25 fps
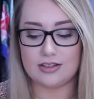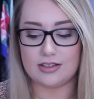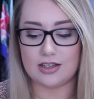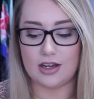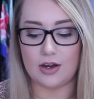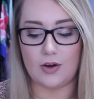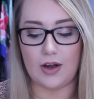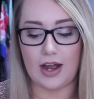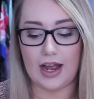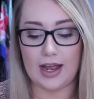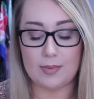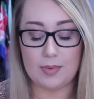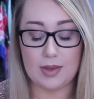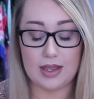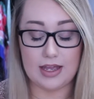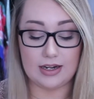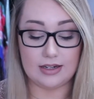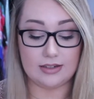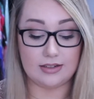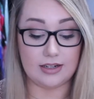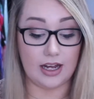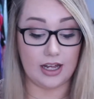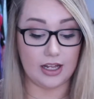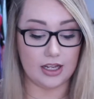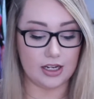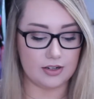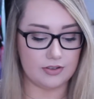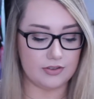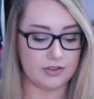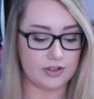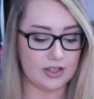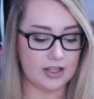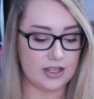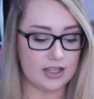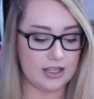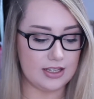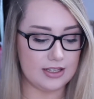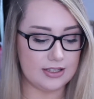so I paid a dollar
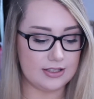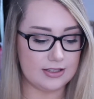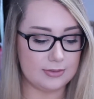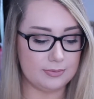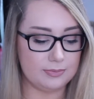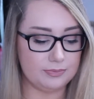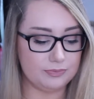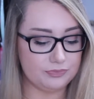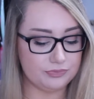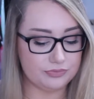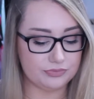for these.